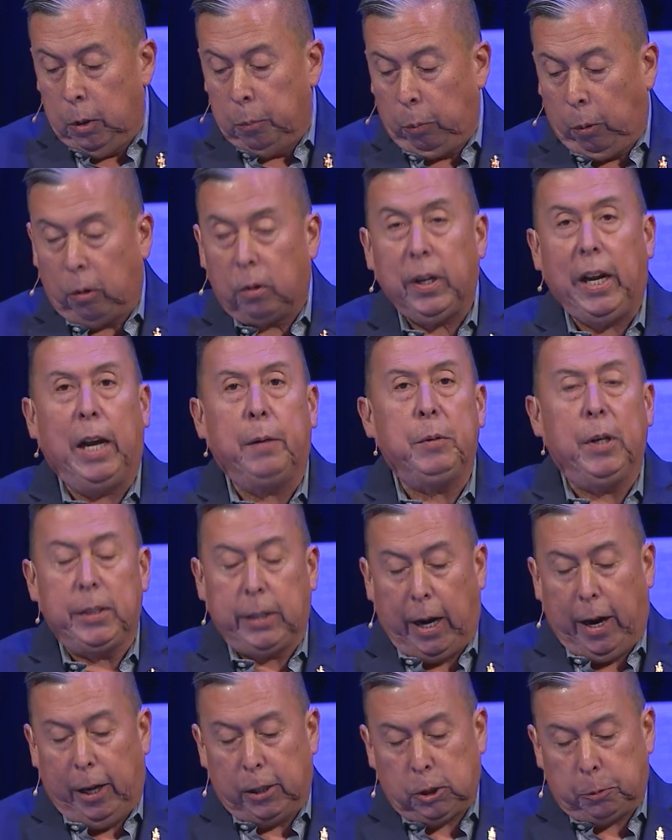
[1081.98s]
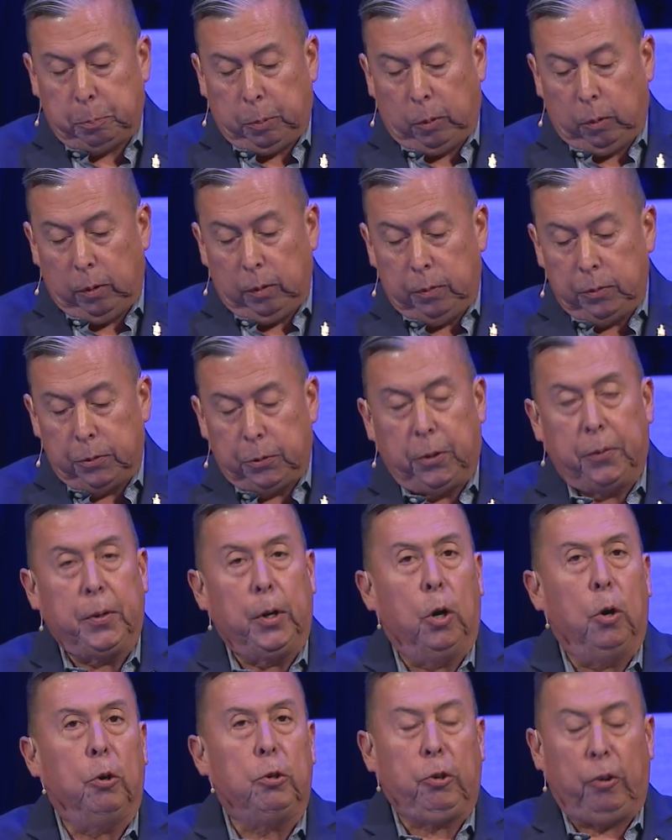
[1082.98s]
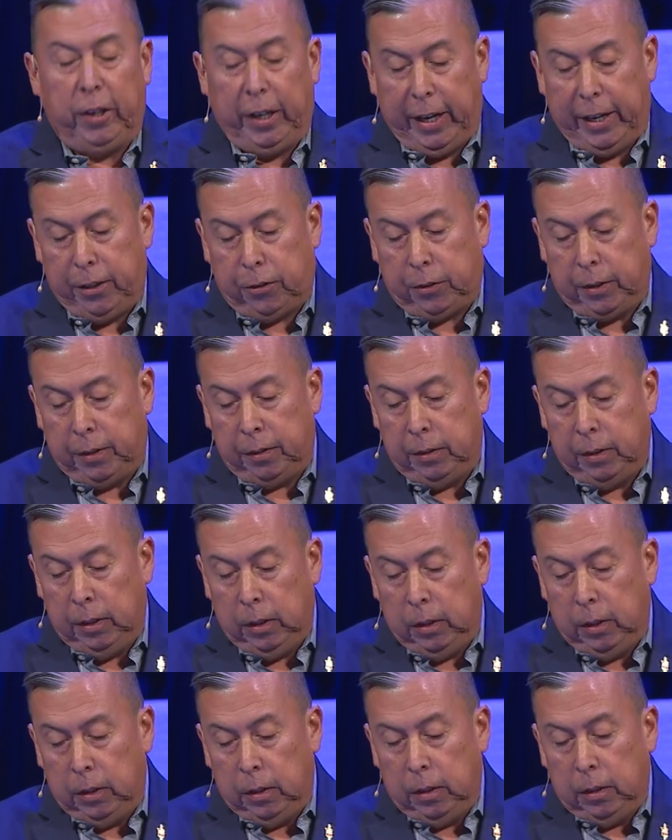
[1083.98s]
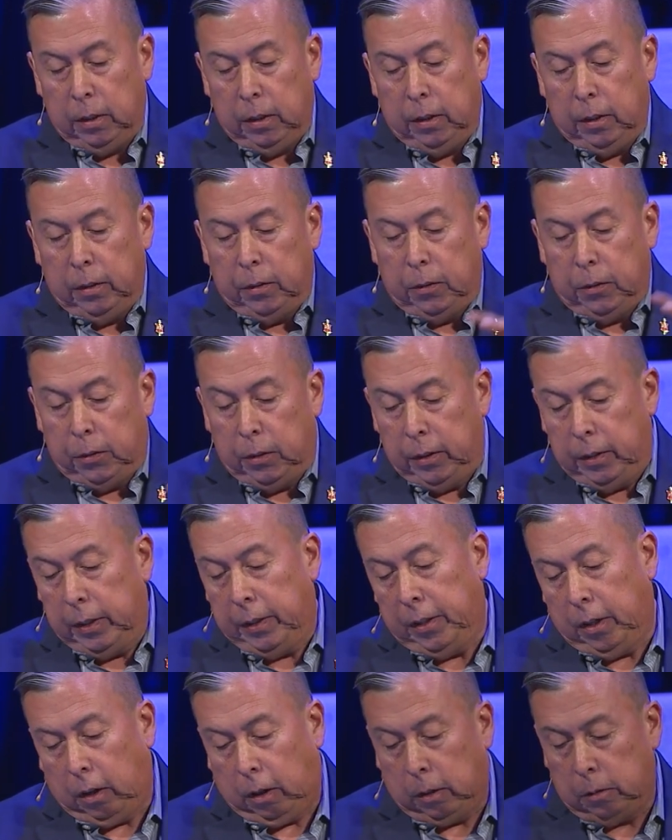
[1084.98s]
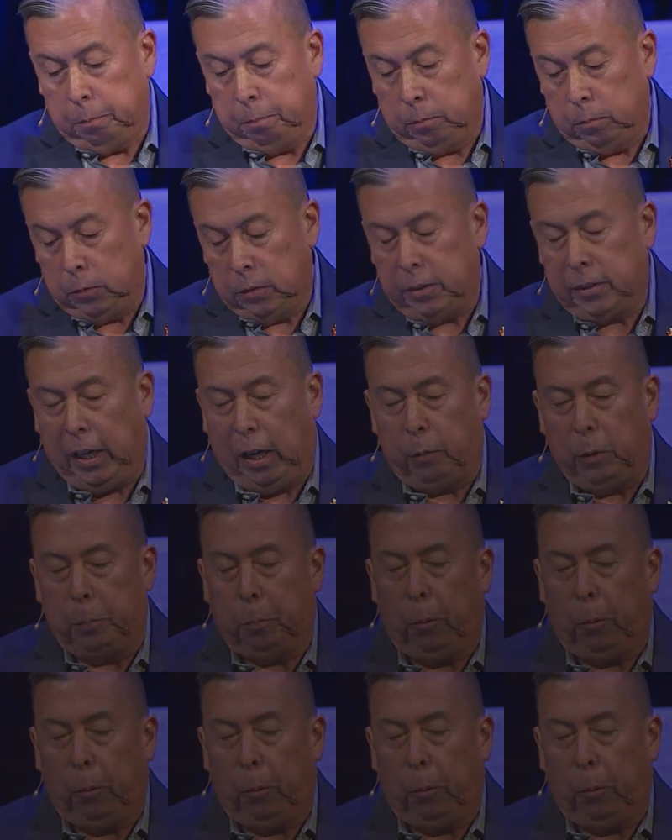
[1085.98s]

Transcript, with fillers: proclaim the gospel to the whole creation and all. Shall we